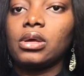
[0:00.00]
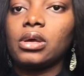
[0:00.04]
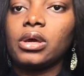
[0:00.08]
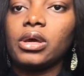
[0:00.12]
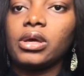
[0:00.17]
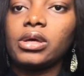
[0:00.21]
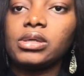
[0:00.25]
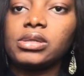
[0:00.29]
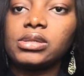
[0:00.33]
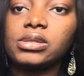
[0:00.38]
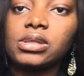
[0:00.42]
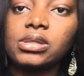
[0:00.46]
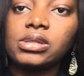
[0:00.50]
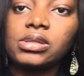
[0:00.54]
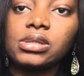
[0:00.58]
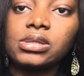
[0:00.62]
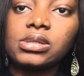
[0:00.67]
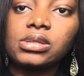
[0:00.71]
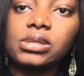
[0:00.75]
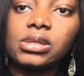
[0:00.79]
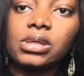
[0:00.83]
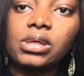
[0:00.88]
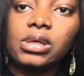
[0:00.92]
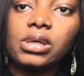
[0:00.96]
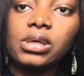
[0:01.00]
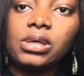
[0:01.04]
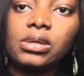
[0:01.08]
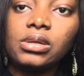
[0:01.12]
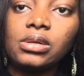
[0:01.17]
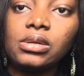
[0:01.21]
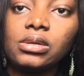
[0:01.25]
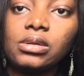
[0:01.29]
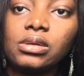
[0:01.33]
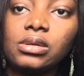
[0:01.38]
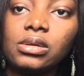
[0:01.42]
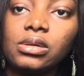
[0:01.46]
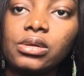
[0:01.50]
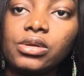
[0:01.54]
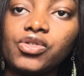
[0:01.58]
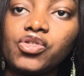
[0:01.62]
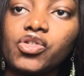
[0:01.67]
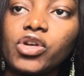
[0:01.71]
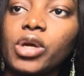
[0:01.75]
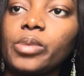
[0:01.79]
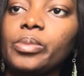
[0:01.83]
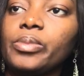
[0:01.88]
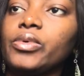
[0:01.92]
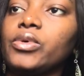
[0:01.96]
Guys, this is a
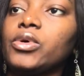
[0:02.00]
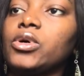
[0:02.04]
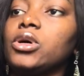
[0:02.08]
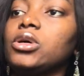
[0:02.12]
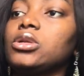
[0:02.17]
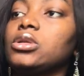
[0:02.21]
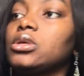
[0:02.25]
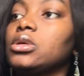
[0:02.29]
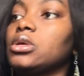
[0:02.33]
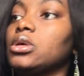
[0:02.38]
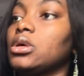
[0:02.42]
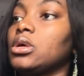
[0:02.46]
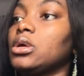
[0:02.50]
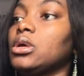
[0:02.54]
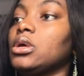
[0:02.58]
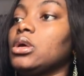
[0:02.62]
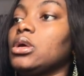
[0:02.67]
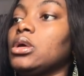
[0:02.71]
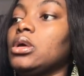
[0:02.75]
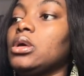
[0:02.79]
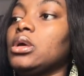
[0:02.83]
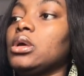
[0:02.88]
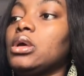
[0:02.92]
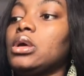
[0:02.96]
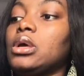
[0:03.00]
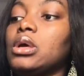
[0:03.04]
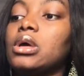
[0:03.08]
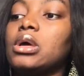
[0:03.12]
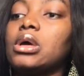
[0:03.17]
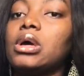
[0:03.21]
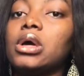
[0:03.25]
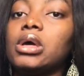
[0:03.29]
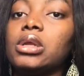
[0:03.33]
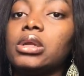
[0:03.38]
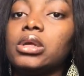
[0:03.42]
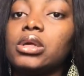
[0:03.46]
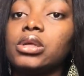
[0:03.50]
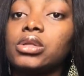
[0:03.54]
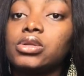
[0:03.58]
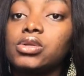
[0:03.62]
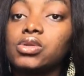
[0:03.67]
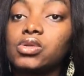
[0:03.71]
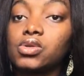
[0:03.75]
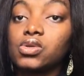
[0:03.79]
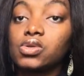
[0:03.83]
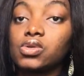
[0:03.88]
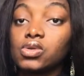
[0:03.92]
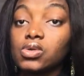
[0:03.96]
tripod and it's
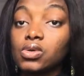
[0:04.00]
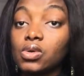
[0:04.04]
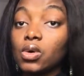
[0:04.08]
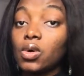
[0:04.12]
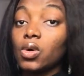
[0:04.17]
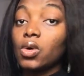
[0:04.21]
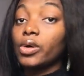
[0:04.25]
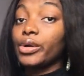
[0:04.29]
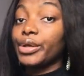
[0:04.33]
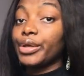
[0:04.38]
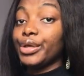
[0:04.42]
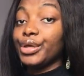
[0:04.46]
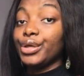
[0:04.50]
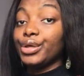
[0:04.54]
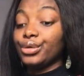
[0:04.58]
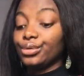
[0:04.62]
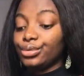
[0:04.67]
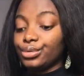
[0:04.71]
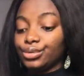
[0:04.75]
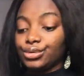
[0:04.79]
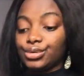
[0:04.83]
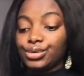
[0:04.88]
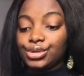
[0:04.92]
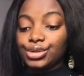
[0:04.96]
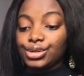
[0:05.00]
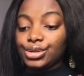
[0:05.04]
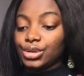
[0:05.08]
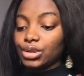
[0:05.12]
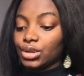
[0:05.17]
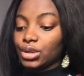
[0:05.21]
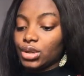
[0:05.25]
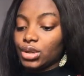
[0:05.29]
so huge.